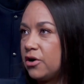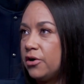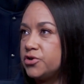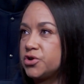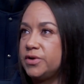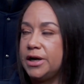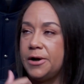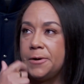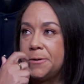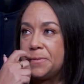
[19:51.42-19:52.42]
college
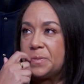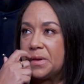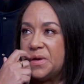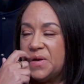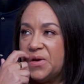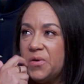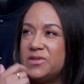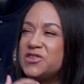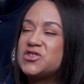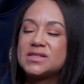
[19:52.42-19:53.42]
career,
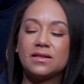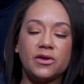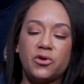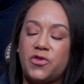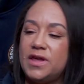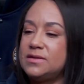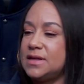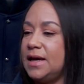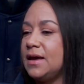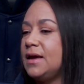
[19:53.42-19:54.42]
it's just the little things
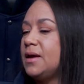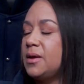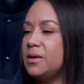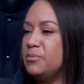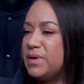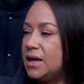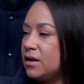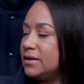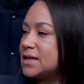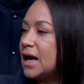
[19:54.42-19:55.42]
like being
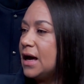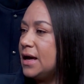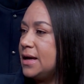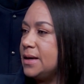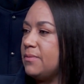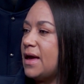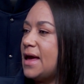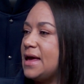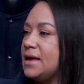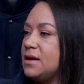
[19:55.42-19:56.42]
on time
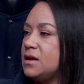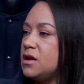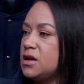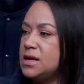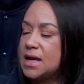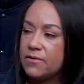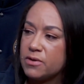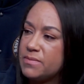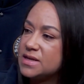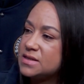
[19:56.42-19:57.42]
and never
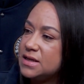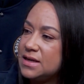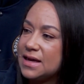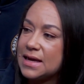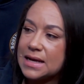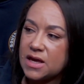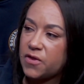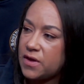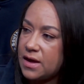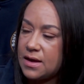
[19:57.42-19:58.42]
missing
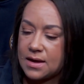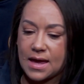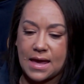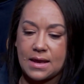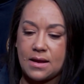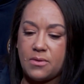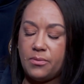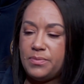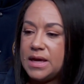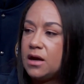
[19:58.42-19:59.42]
anything and
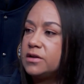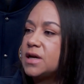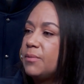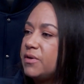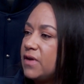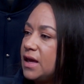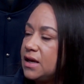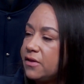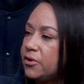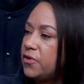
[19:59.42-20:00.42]
being on top of
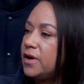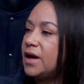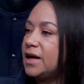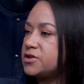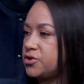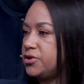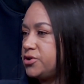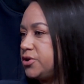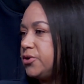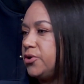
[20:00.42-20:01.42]
any little thing I ask her to
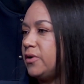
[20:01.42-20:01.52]
do.